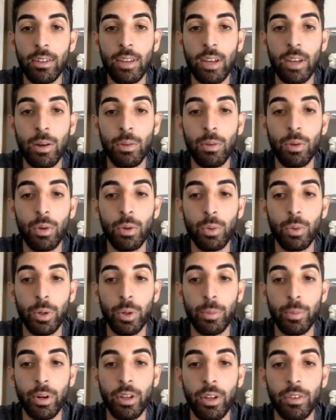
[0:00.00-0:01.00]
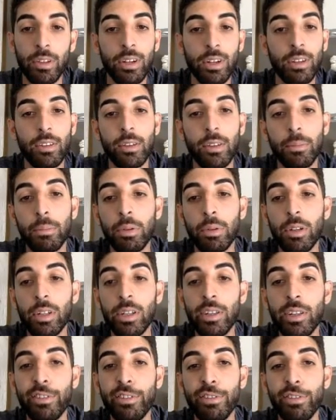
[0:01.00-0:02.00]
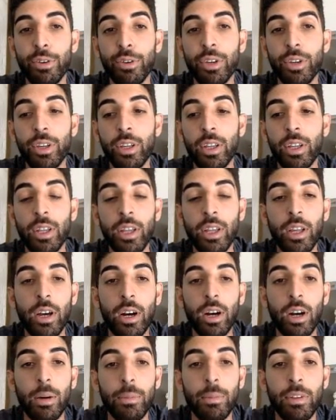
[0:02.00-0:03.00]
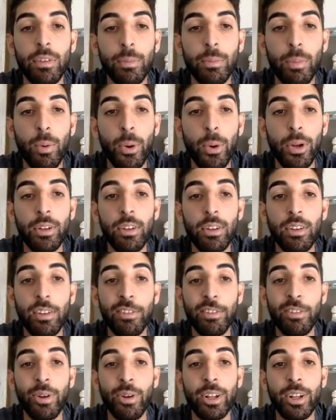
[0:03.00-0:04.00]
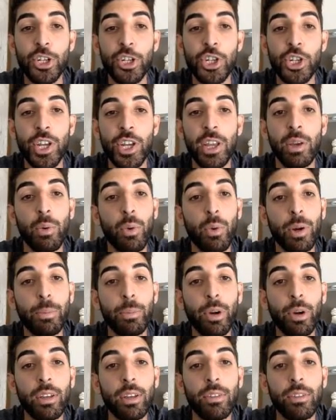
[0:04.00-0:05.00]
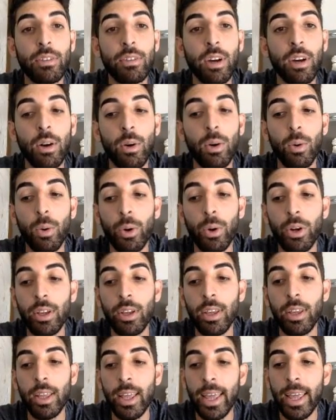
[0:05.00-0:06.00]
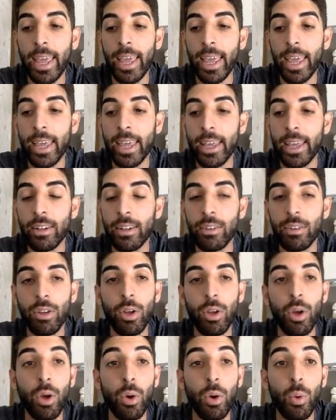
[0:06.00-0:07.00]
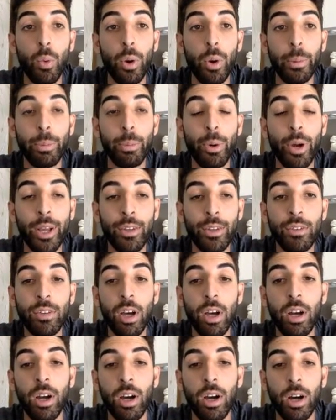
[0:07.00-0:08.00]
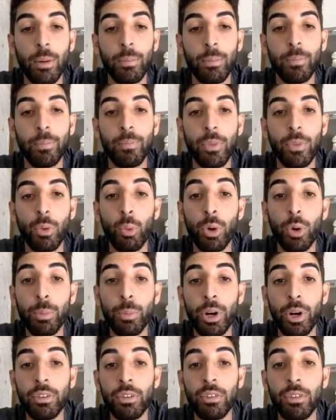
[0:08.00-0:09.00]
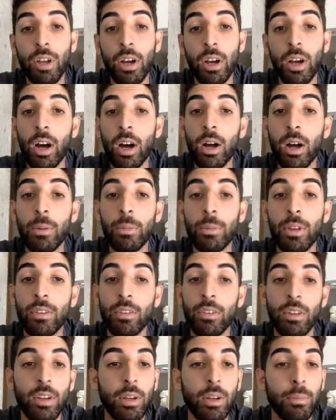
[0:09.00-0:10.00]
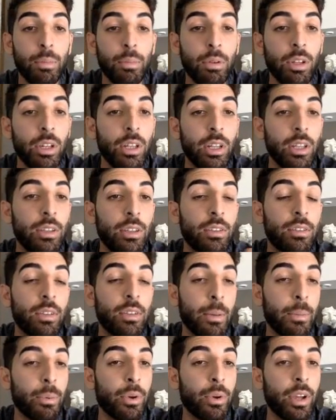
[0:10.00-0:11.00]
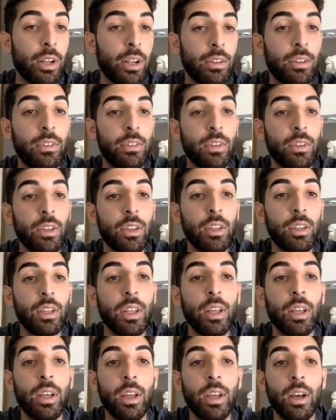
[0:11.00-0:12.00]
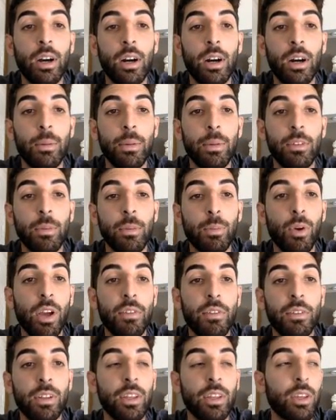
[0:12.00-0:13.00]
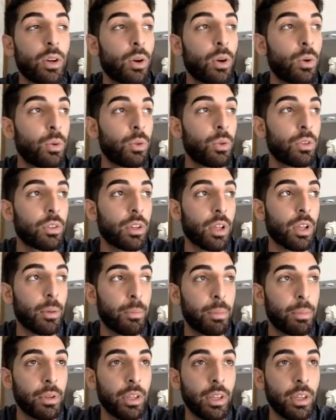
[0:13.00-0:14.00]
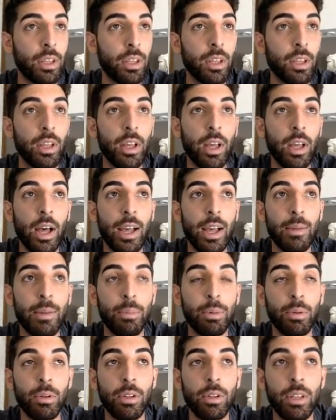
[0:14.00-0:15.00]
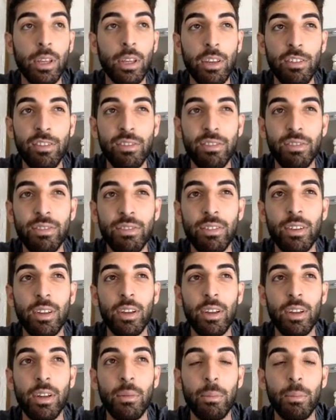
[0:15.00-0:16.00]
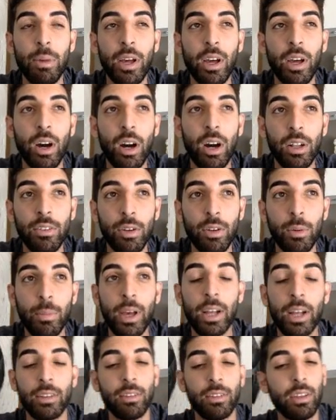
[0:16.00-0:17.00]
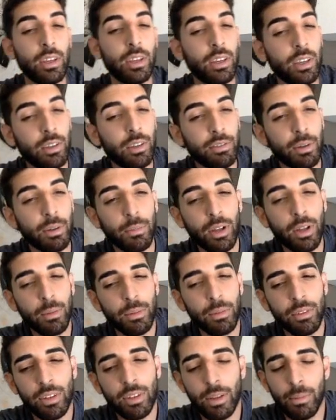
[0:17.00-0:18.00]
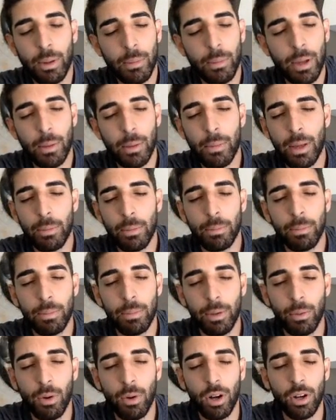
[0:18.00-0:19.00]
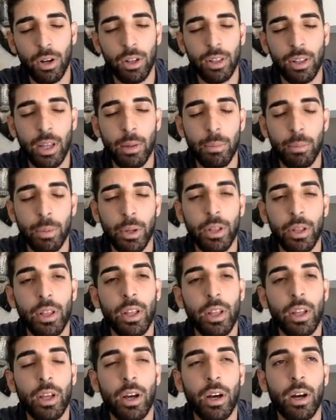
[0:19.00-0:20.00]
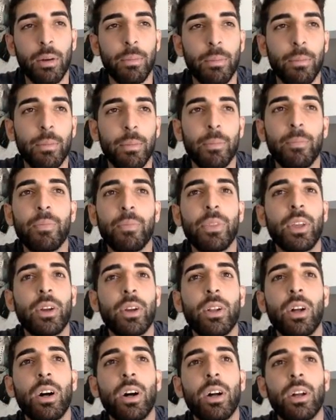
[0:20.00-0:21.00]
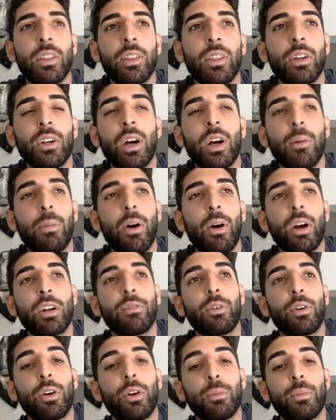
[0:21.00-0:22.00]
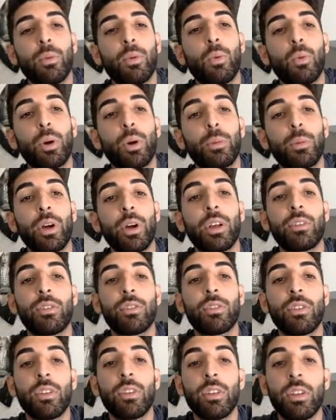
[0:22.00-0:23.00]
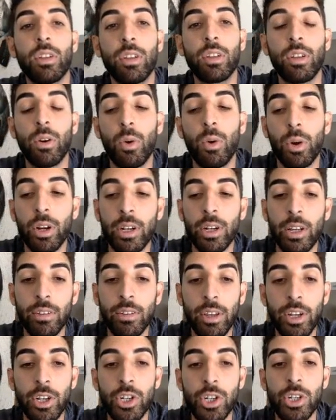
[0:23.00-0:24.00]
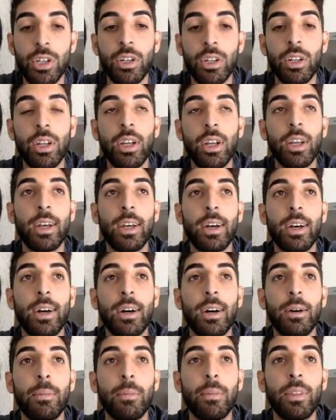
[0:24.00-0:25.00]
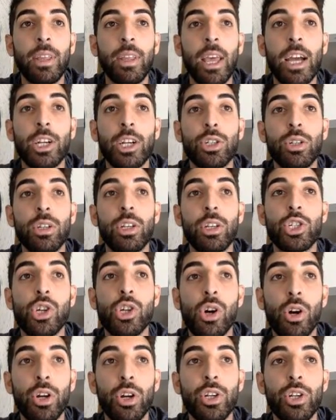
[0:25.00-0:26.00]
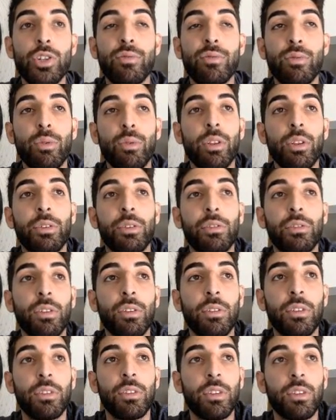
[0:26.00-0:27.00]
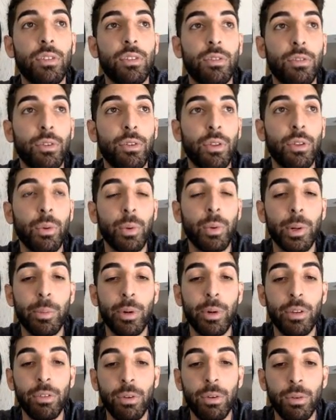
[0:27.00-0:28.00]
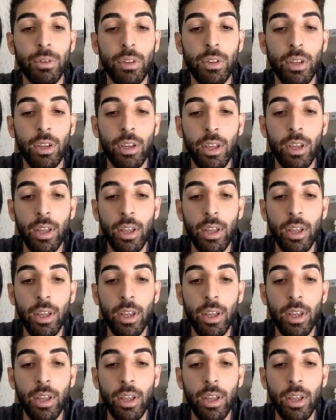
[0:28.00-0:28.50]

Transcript: download WordPress. It is completely free. It's important to differentiate wordpress.org and wordpress.com. WordPress.com is a completely separate entity. It's a privately owned company, I believe by Automatic. If I'm not mistaken, I might be wrong on that, but they're not part of WordPress organization. They actually charge for their services for their WordPress hosting.